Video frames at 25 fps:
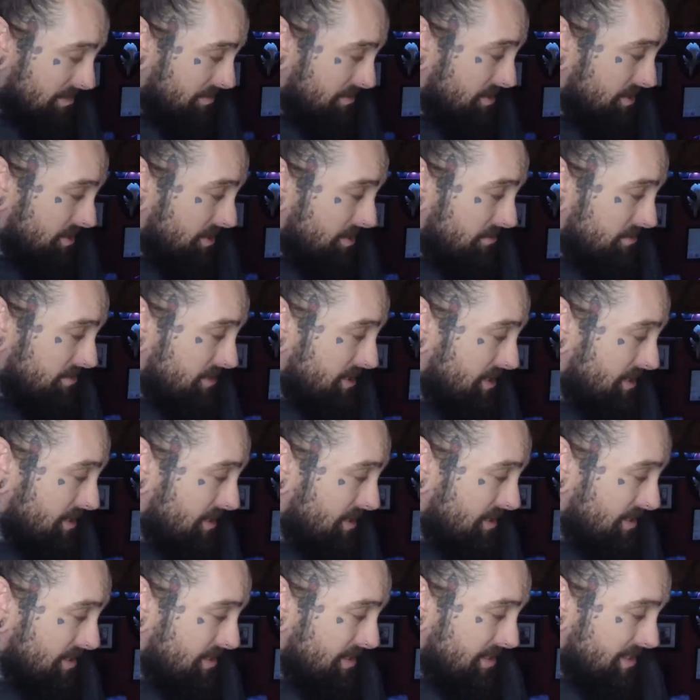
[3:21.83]
use it.
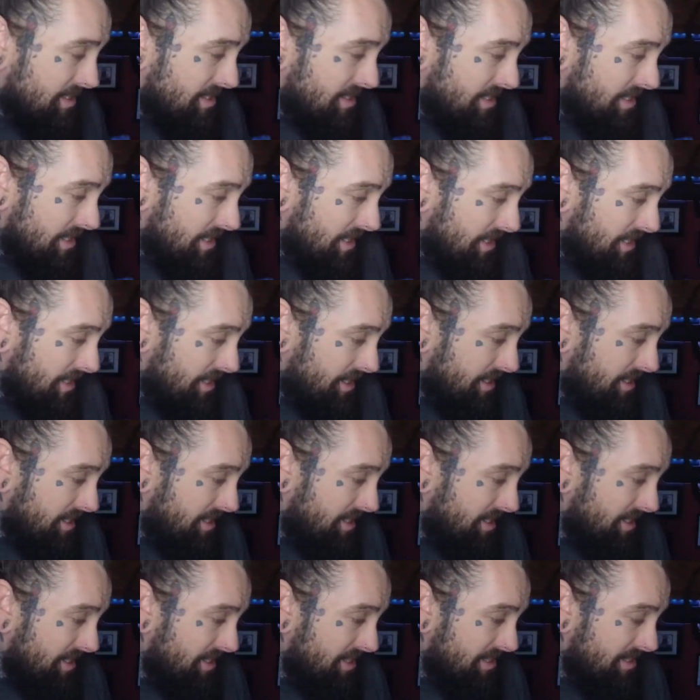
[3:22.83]

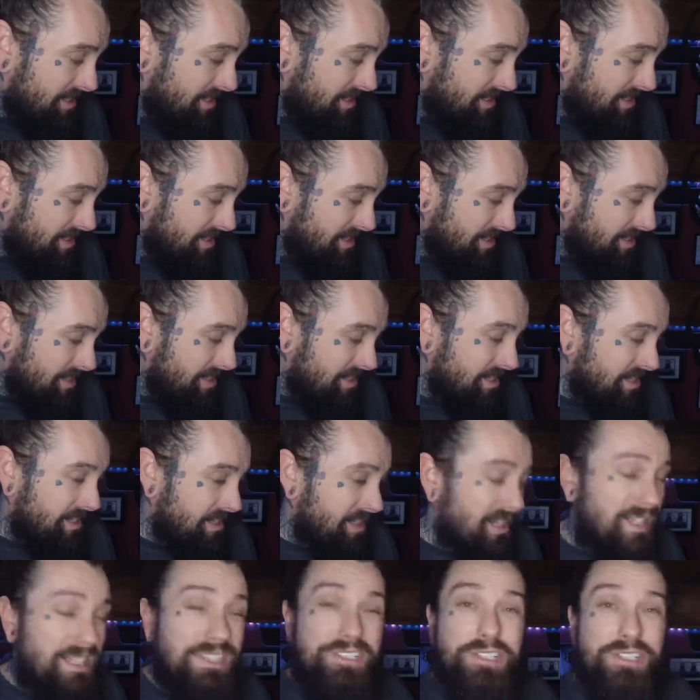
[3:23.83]
And
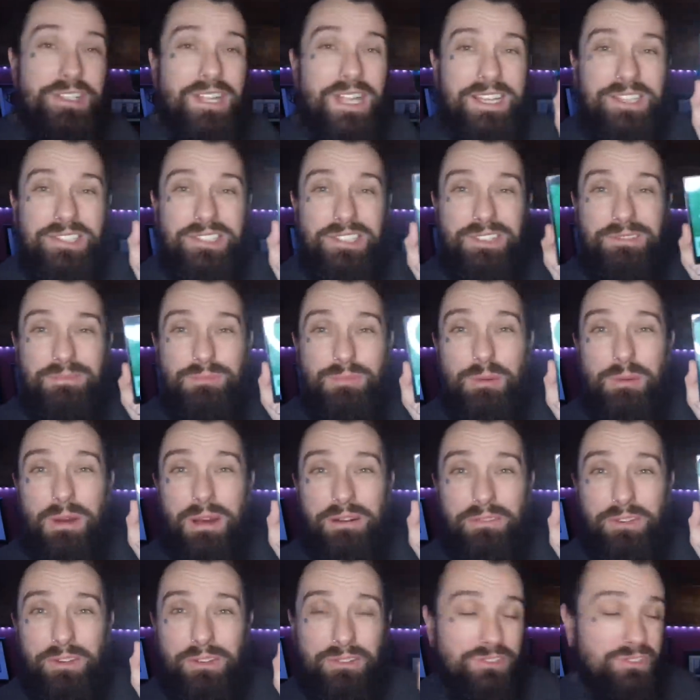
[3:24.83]
it's just like a mobile
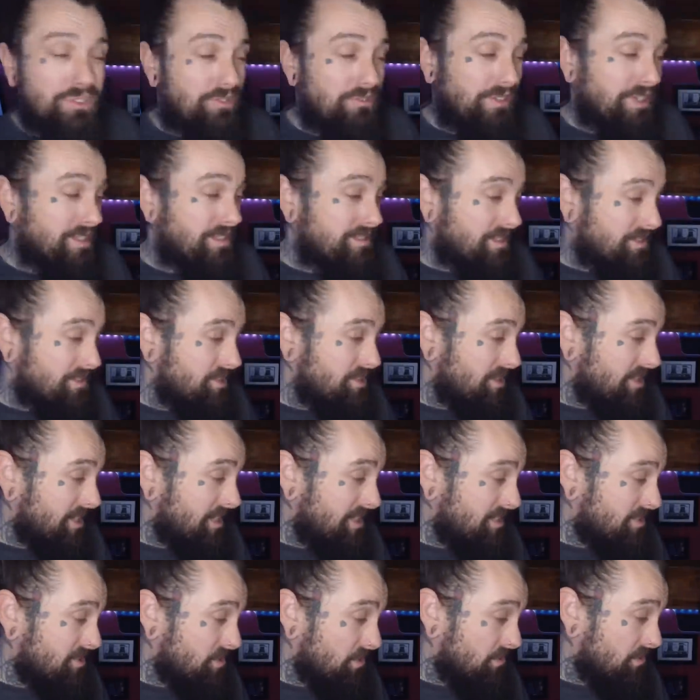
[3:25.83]
phone screen essentially, and
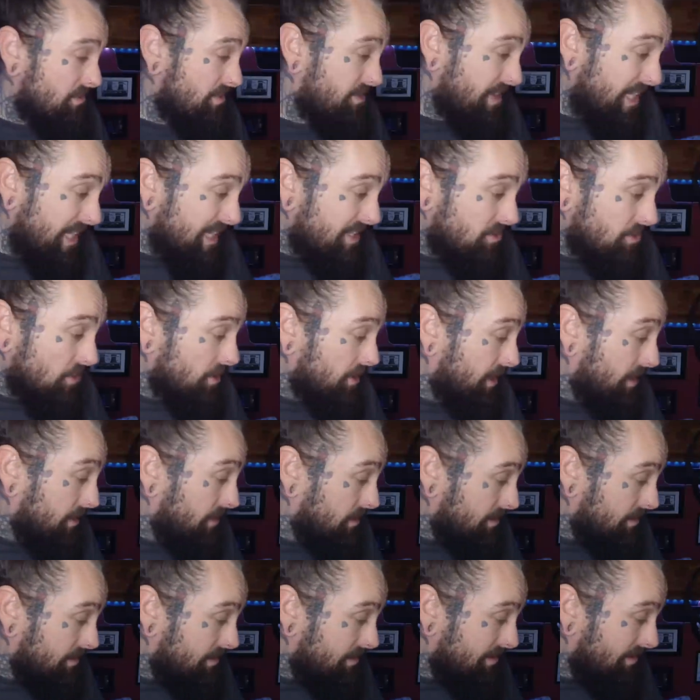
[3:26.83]
it's got things on it
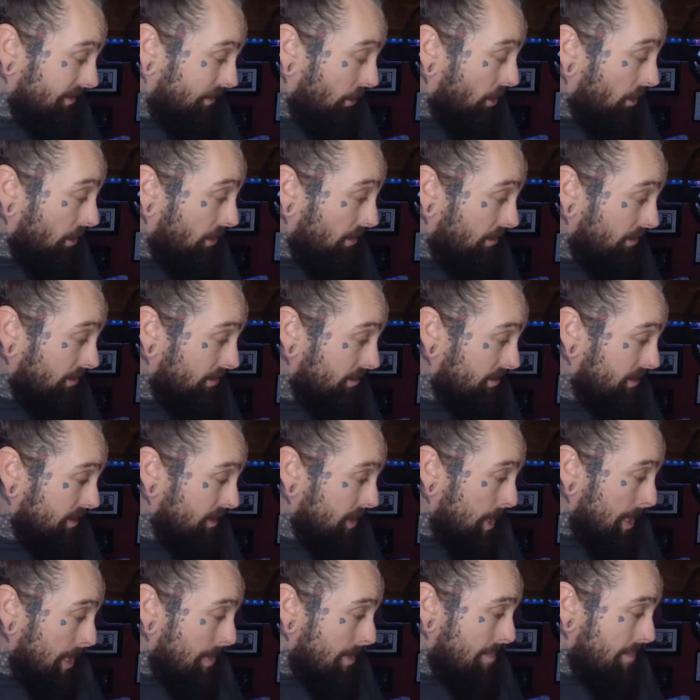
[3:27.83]
that are,
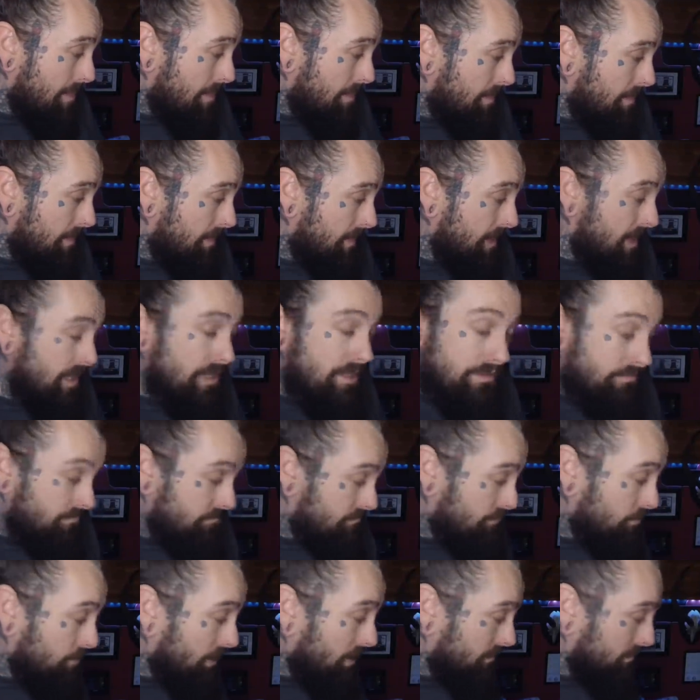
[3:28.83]

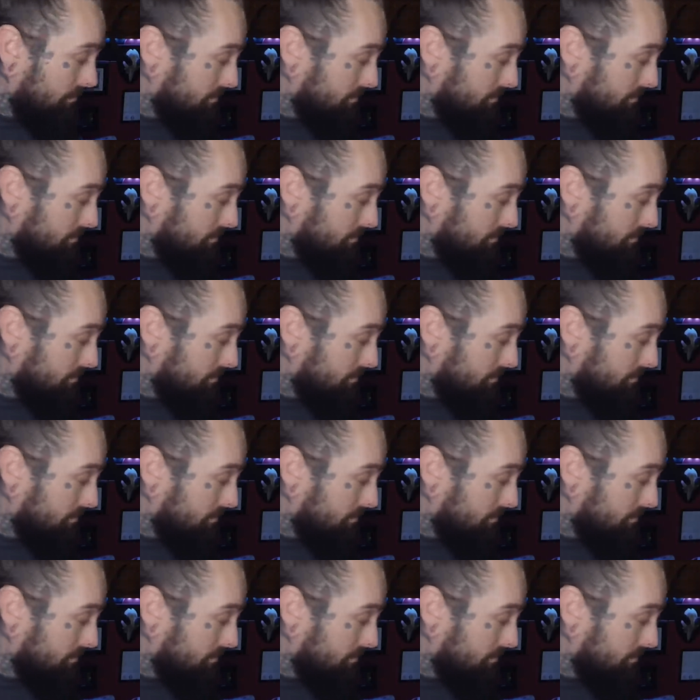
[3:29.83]
well,